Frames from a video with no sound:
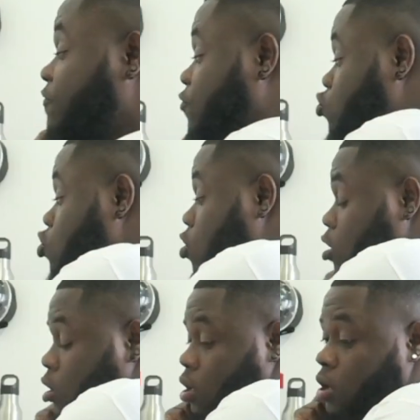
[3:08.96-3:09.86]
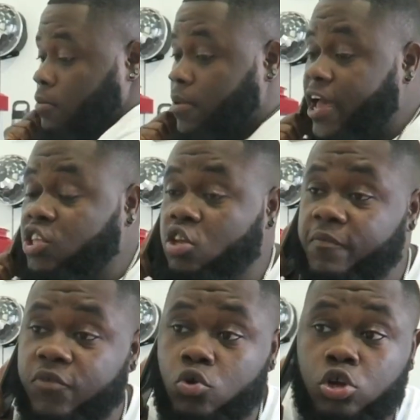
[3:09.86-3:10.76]
food though. Me I eat
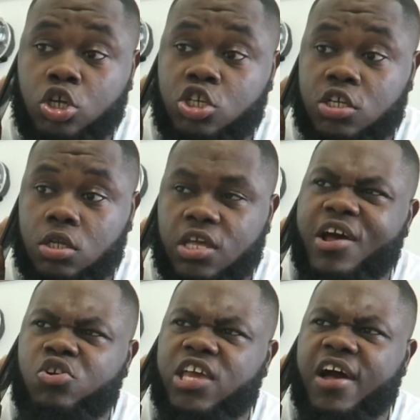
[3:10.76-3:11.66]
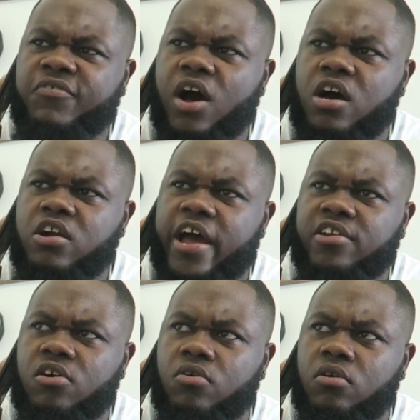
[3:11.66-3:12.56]
some food. Don't you just, yeah, you can't afford right
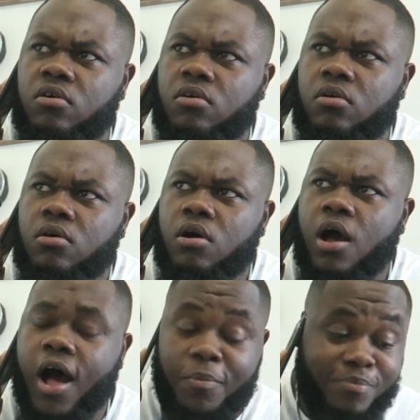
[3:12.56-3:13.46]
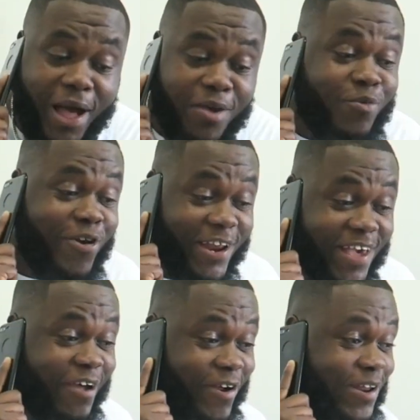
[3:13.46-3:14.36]
now. Me
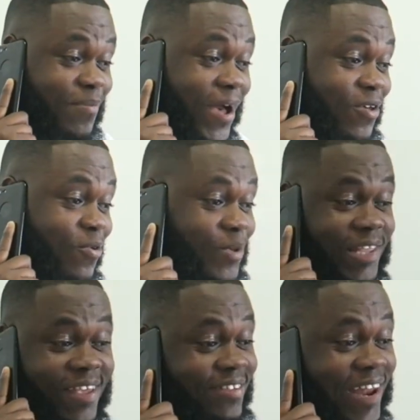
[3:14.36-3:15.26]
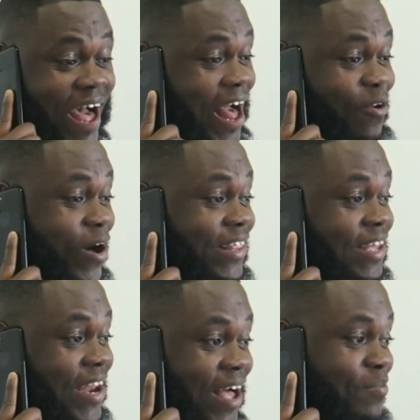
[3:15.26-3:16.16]
ready already, my you. Me tell you say the all white
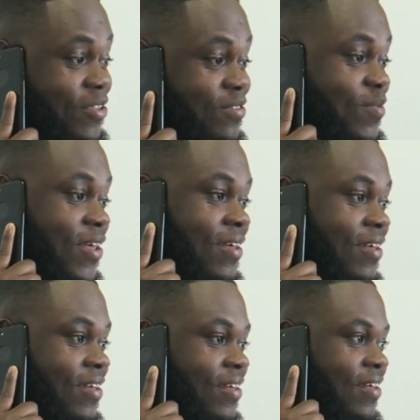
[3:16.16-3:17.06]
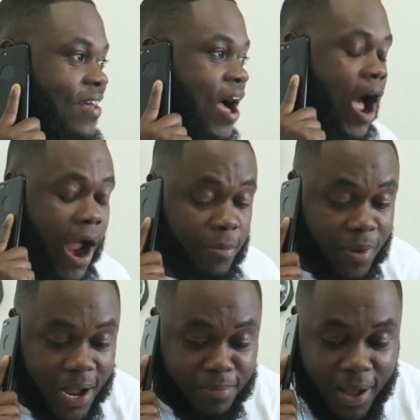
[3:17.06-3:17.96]
you now miss me. Alright,
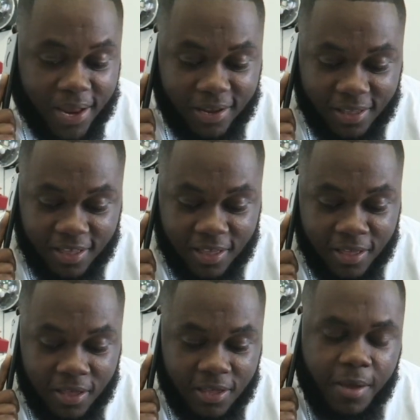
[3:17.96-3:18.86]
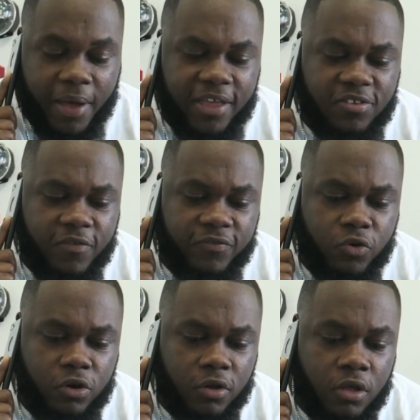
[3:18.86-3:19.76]
mad. Yeah, me I eat some
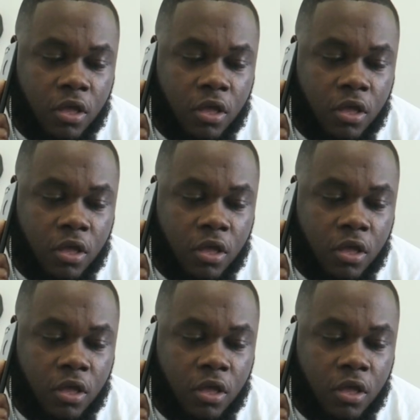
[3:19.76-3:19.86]
food.